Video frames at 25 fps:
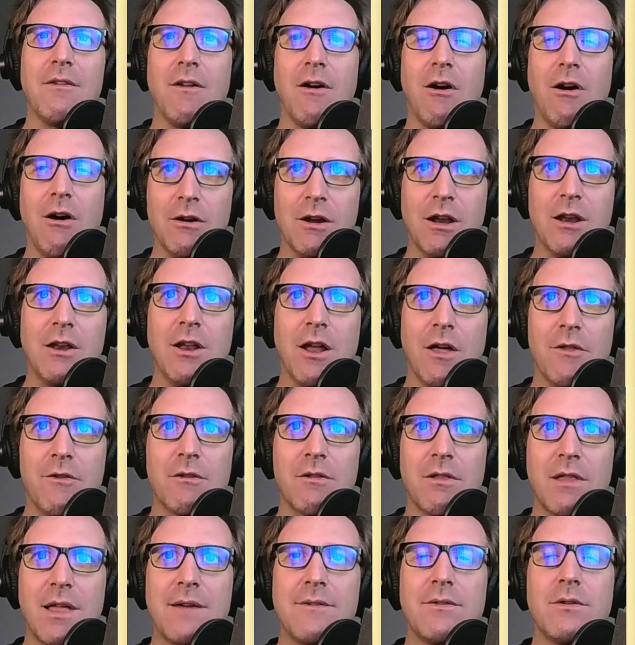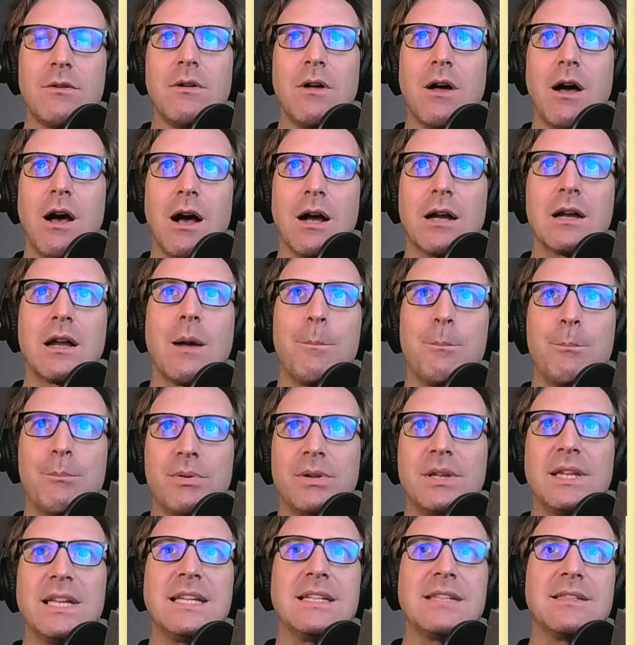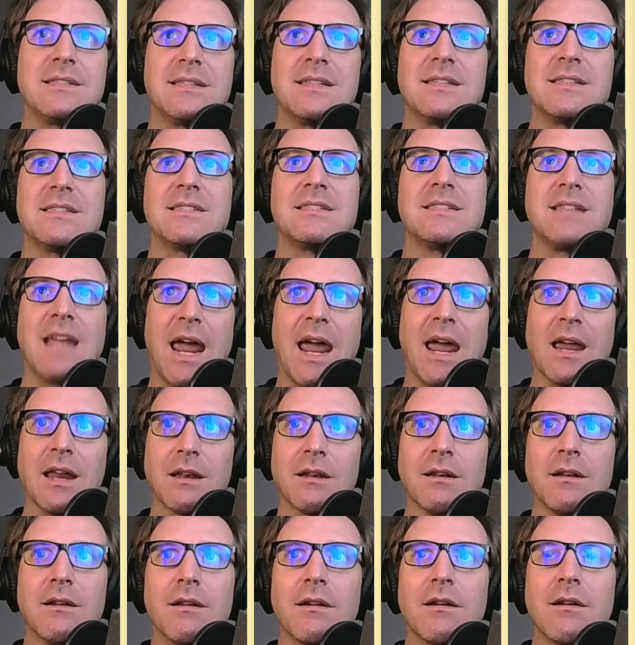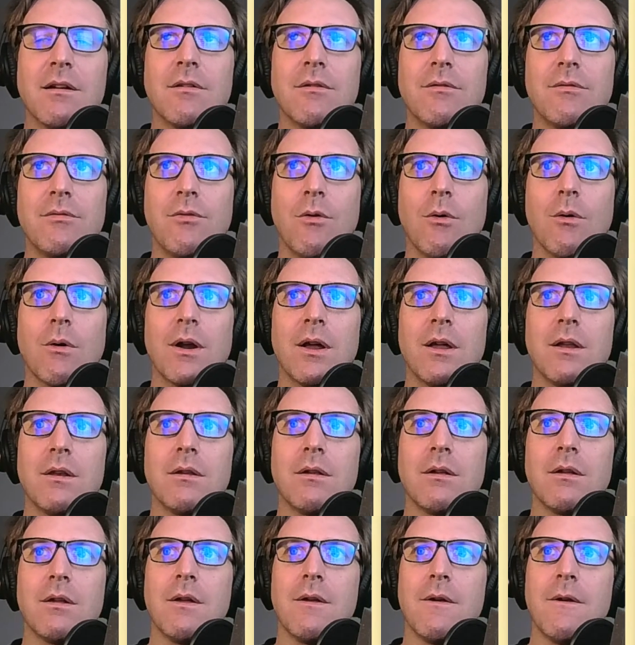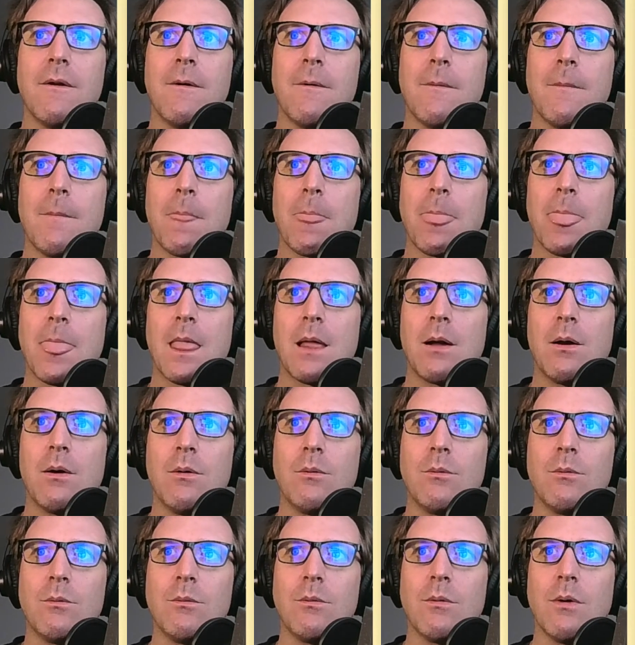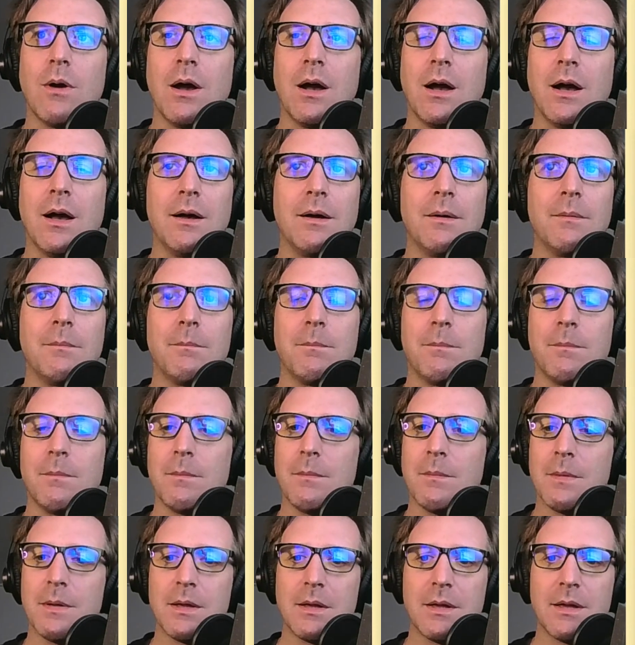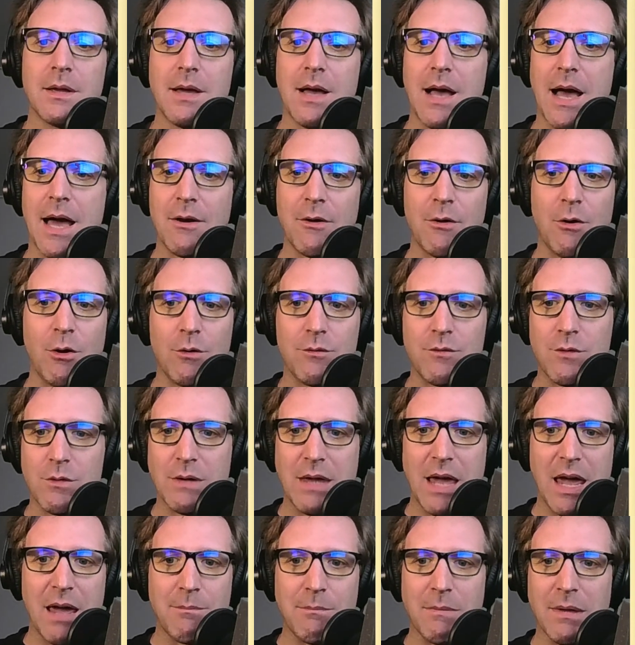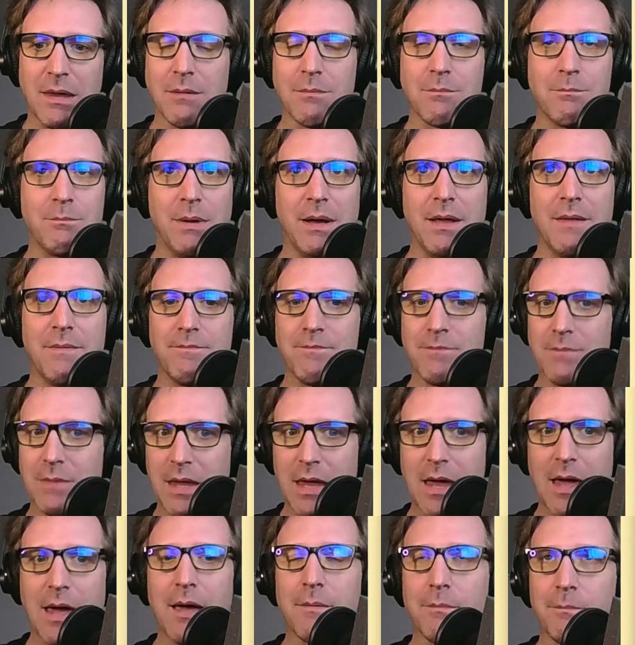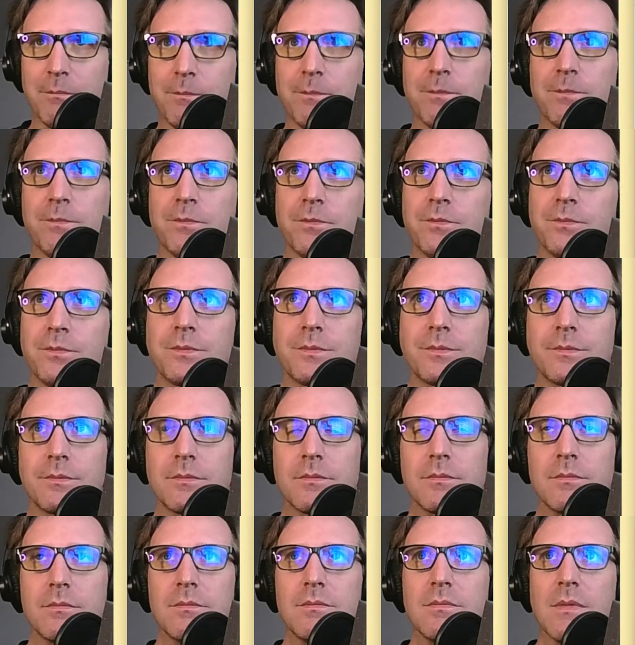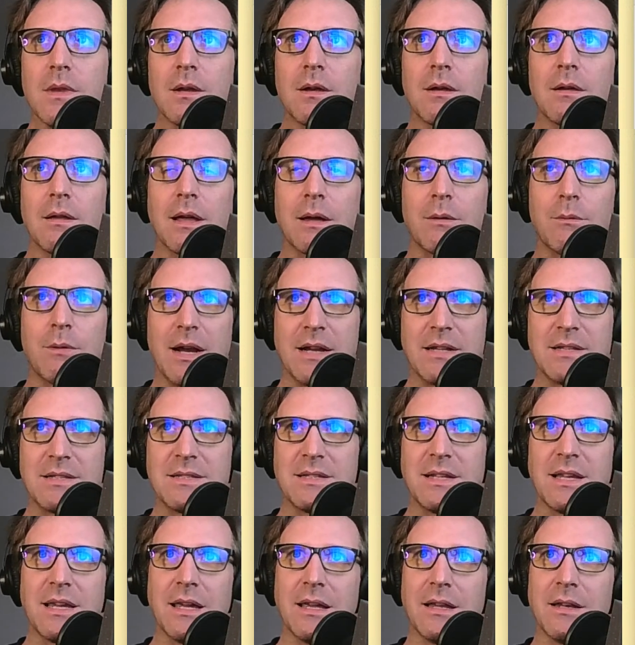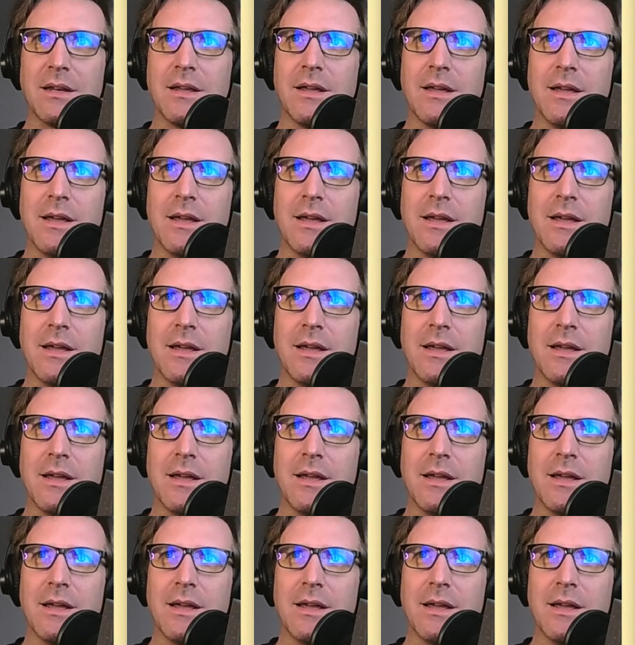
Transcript: on another level, a complete disdain for it. Um, I don't know if you get me, but yeah, like when I see it,